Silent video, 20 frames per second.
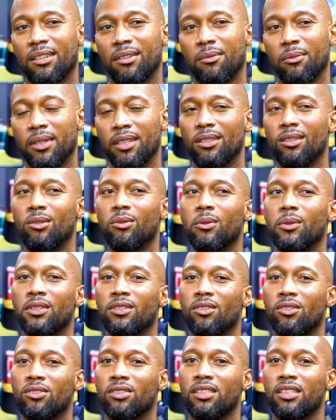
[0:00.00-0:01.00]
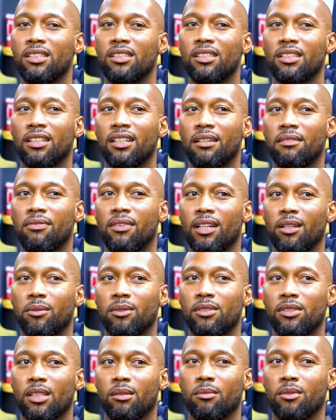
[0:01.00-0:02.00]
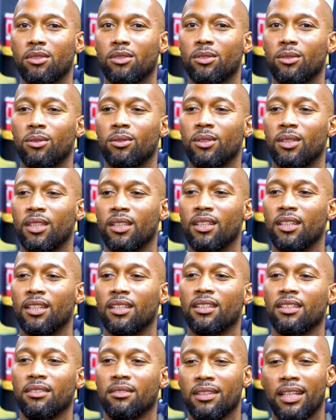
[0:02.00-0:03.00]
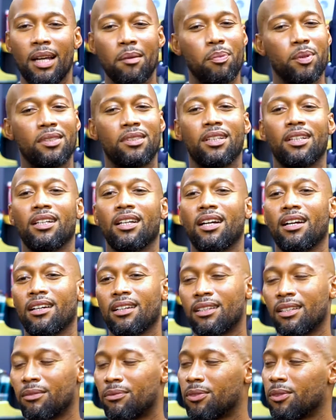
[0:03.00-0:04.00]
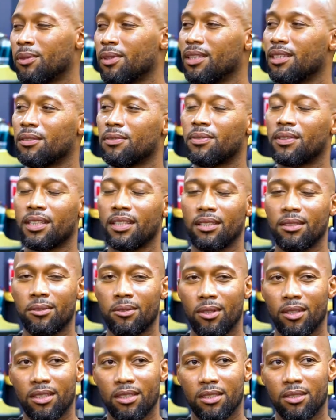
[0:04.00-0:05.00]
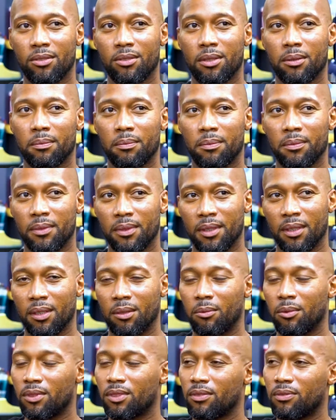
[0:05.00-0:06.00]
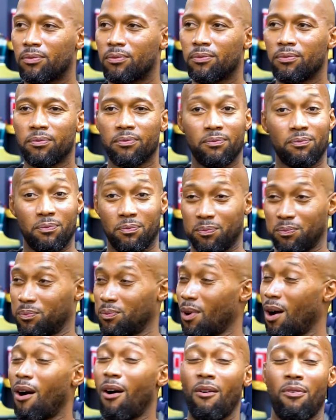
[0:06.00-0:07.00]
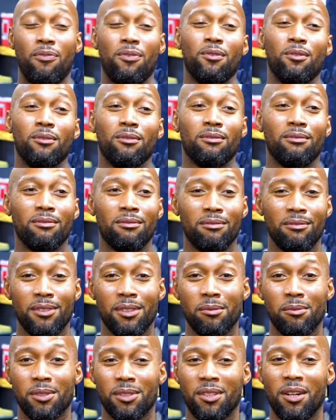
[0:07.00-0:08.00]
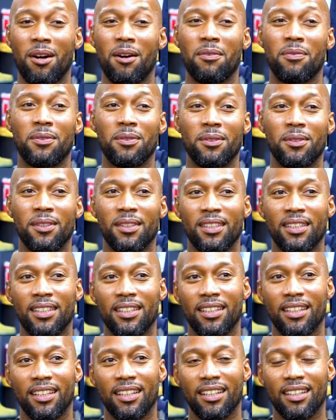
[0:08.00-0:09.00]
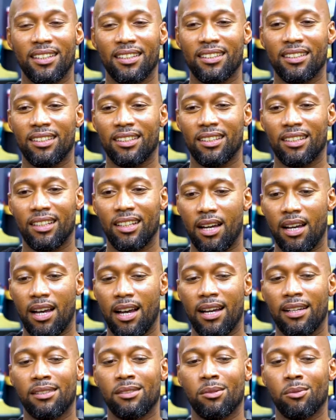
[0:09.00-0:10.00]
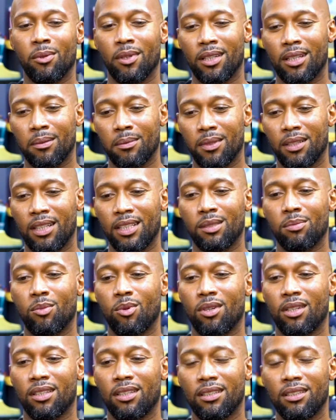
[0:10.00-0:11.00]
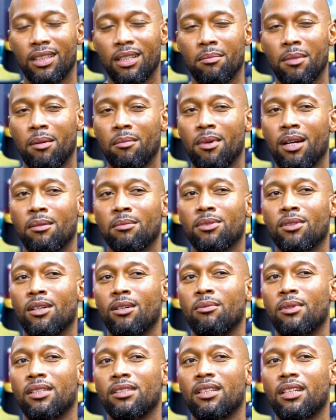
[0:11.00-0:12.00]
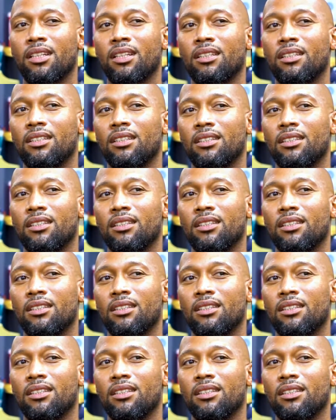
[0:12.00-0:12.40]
we knew we was gonna see each other that following summer. So that particular haircut before we left for that New Orleans trip was awful. It was awful. And I had to wake up the next morning. Good thing my mom's always late